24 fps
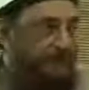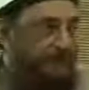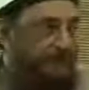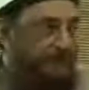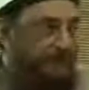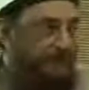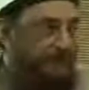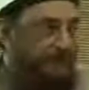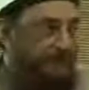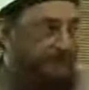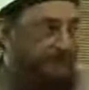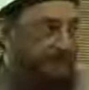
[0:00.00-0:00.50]
be
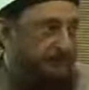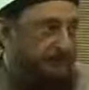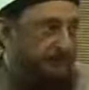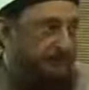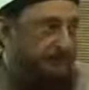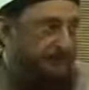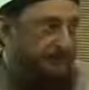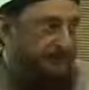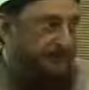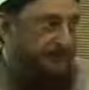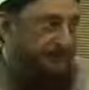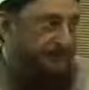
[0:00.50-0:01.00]
considered
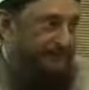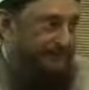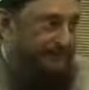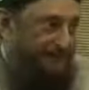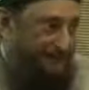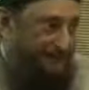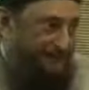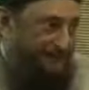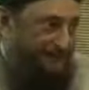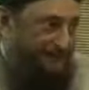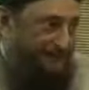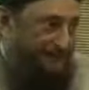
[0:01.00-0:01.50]
to be a
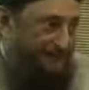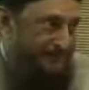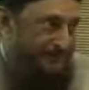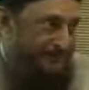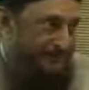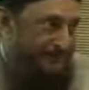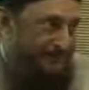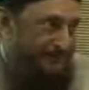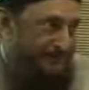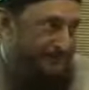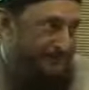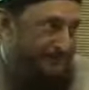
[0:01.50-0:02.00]
field?
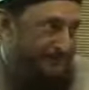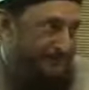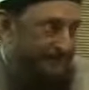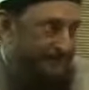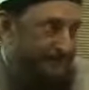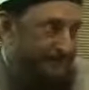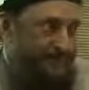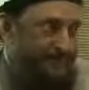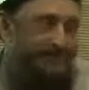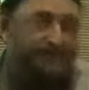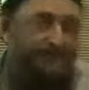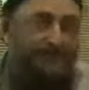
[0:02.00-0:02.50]

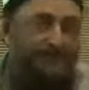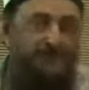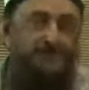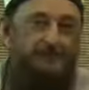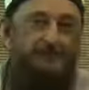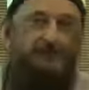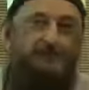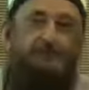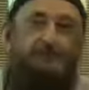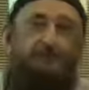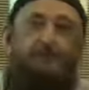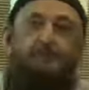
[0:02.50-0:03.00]

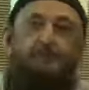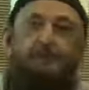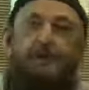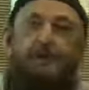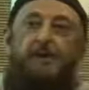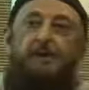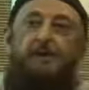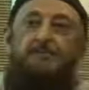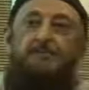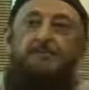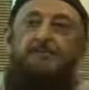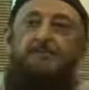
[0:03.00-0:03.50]
That
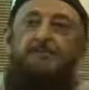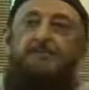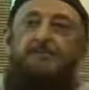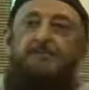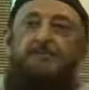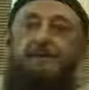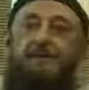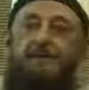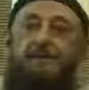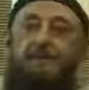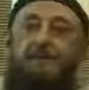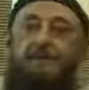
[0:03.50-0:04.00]
if you
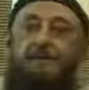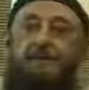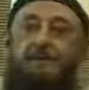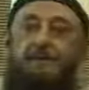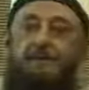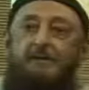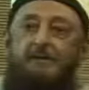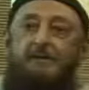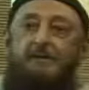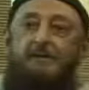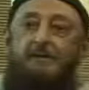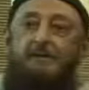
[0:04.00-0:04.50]
plant a
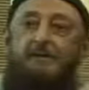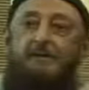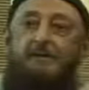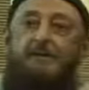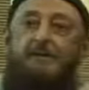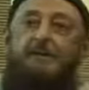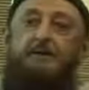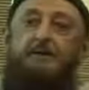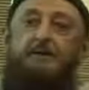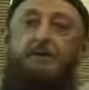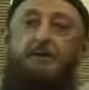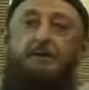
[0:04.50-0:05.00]
seed,
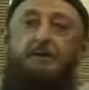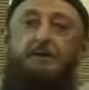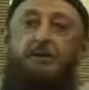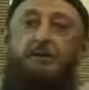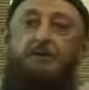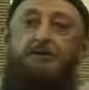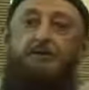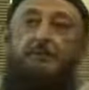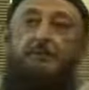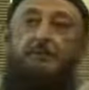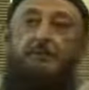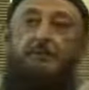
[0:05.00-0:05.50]

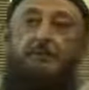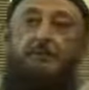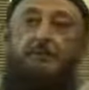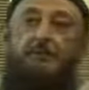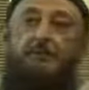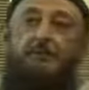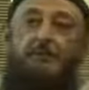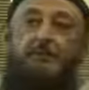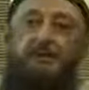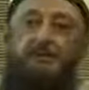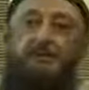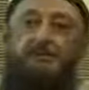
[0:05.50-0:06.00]
the
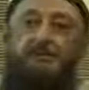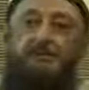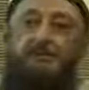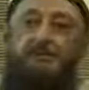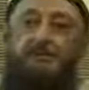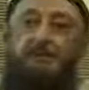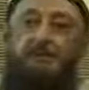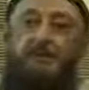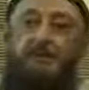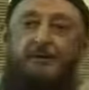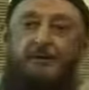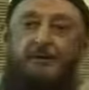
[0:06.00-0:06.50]
possibility
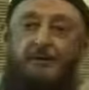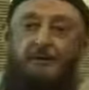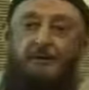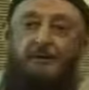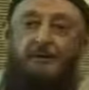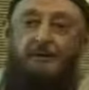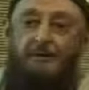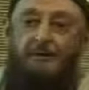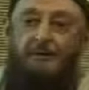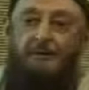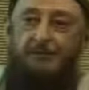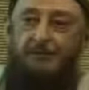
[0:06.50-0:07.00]
exists
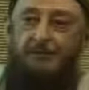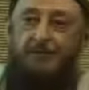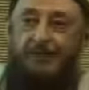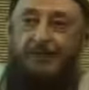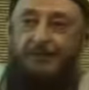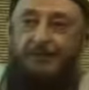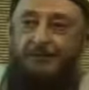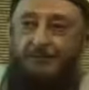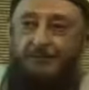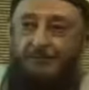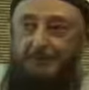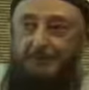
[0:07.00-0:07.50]
that it can
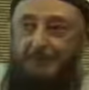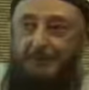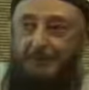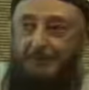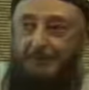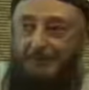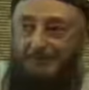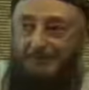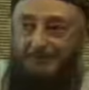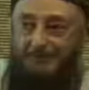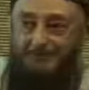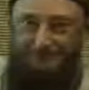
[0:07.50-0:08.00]
fertilize
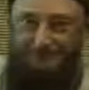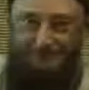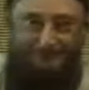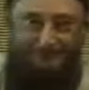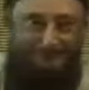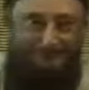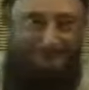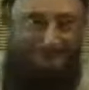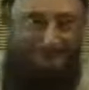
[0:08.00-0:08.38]
and grow?